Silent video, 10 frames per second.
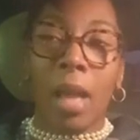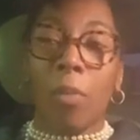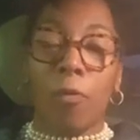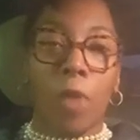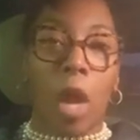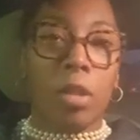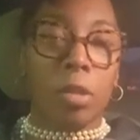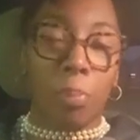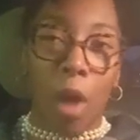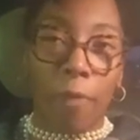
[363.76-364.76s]
that were false
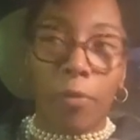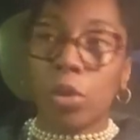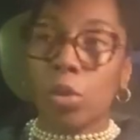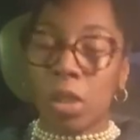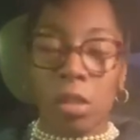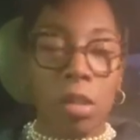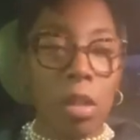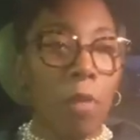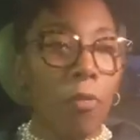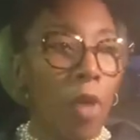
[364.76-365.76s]
prophets or
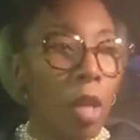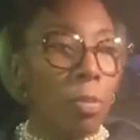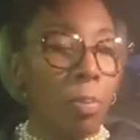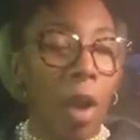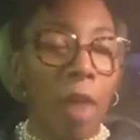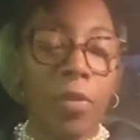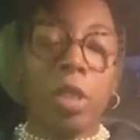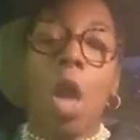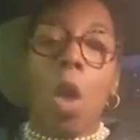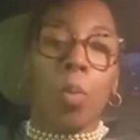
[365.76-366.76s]
considered false
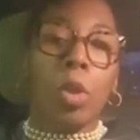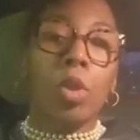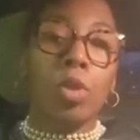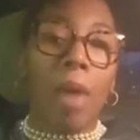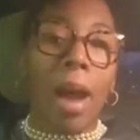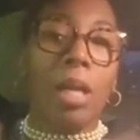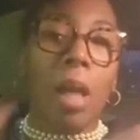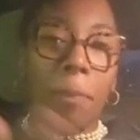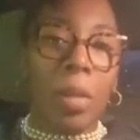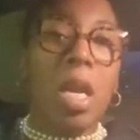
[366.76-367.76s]
prophets. When you try to
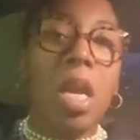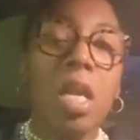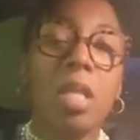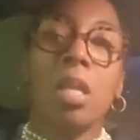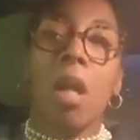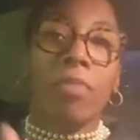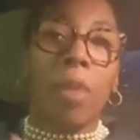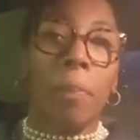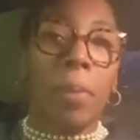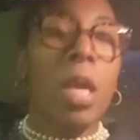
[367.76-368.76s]
appease
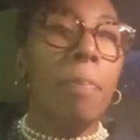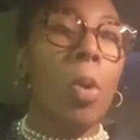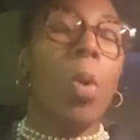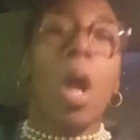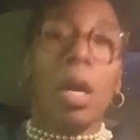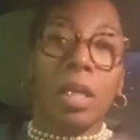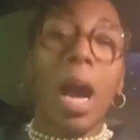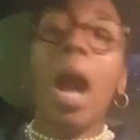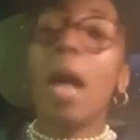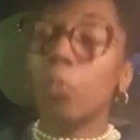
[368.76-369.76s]
the people,
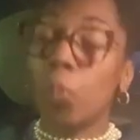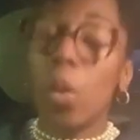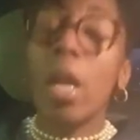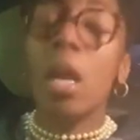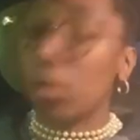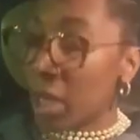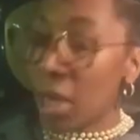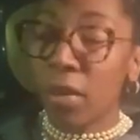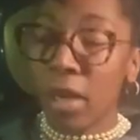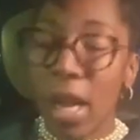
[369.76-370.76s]
God will,
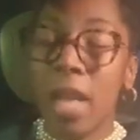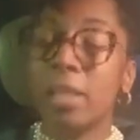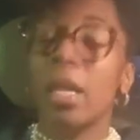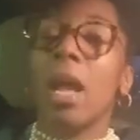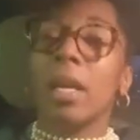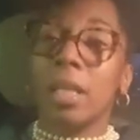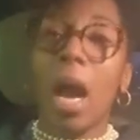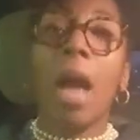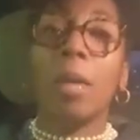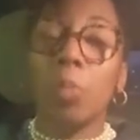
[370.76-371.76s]
here it is,
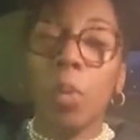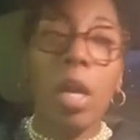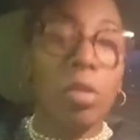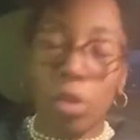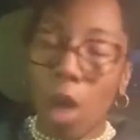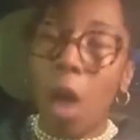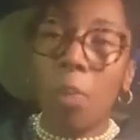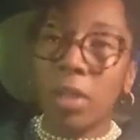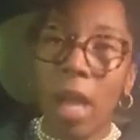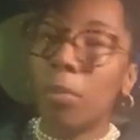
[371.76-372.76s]
God will. Saul
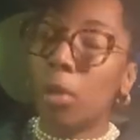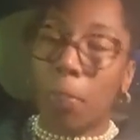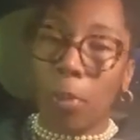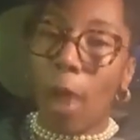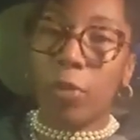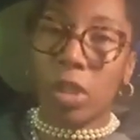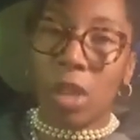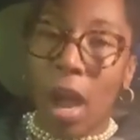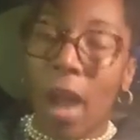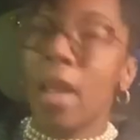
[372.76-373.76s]
was able to
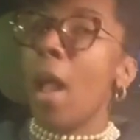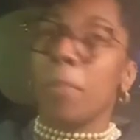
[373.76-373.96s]
prophesy.